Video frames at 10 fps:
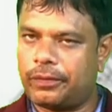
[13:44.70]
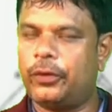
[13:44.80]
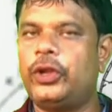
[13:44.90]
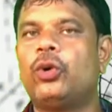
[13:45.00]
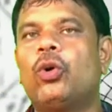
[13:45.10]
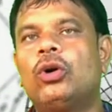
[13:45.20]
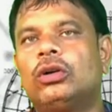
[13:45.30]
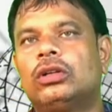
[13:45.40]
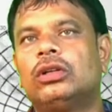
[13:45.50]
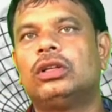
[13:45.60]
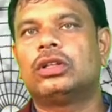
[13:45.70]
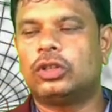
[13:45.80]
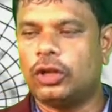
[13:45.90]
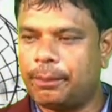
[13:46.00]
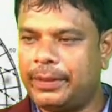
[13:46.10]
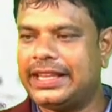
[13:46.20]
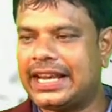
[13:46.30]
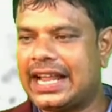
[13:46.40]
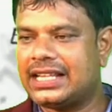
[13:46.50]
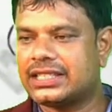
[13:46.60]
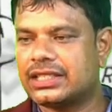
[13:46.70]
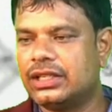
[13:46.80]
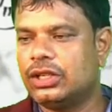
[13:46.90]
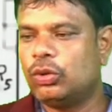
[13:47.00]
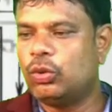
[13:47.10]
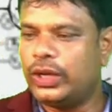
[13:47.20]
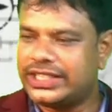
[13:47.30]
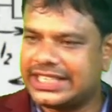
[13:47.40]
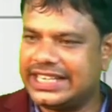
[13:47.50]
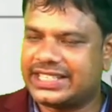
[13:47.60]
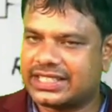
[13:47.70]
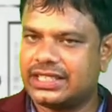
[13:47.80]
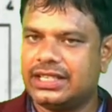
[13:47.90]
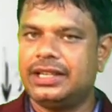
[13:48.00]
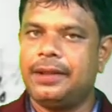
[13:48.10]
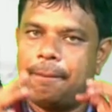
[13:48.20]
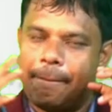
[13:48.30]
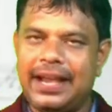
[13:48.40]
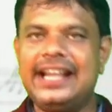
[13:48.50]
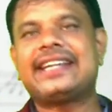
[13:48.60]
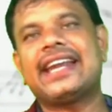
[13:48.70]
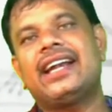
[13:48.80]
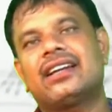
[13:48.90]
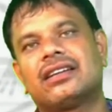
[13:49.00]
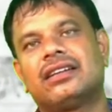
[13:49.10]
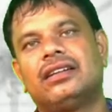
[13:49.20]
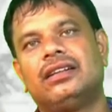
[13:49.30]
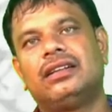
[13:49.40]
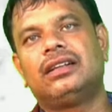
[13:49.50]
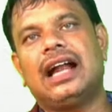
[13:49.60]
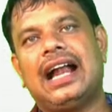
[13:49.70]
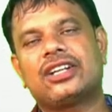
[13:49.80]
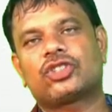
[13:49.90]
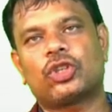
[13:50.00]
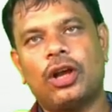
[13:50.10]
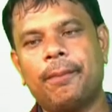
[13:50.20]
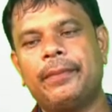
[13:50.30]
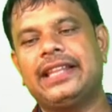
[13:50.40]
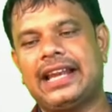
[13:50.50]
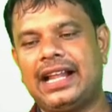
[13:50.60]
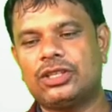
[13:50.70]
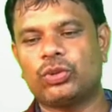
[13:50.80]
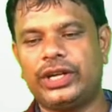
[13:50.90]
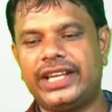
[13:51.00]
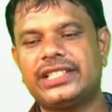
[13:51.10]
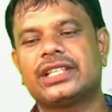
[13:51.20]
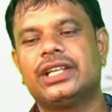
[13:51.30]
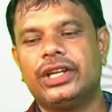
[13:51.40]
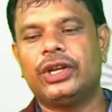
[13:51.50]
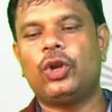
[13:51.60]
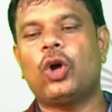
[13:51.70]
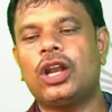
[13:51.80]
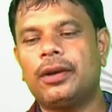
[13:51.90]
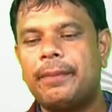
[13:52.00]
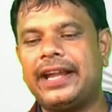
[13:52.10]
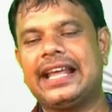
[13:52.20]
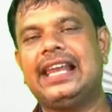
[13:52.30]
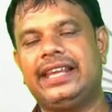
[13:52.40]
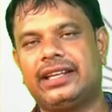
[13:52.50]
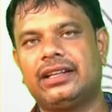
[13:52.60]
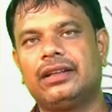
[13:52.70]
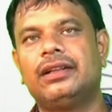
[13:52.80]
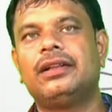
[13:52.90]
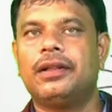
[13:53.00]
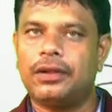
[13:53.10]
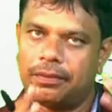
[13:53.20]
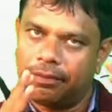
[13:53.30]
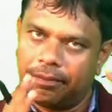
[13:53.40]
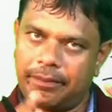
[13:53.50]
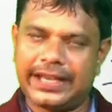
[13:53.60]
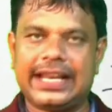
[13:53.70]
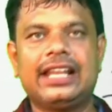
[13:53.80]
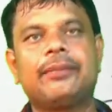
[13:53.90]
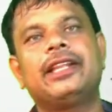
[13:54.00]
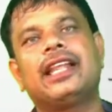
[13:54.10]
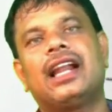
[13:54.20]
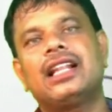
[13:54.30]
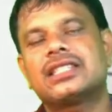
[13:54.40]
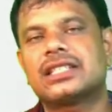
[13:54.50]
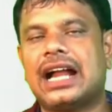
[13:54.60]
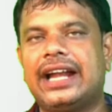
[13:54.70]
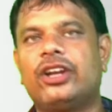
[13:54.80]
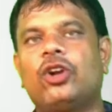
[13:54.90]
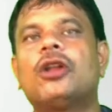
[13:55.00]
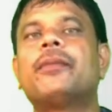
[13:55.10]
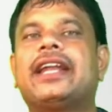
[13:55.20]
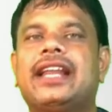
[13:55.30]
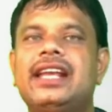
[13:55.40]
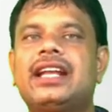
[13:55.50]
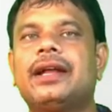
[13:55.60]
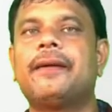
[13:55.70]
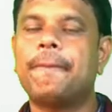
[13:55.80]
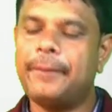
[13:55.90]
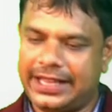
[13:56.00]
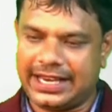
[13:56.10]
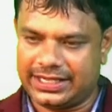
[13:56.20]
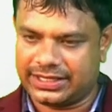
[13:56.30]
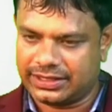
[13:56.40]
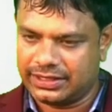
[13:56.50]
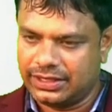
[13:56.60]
We know the minerals which is melted and some minerals which is non-metallic, metallic minerals and non-metallic minerals.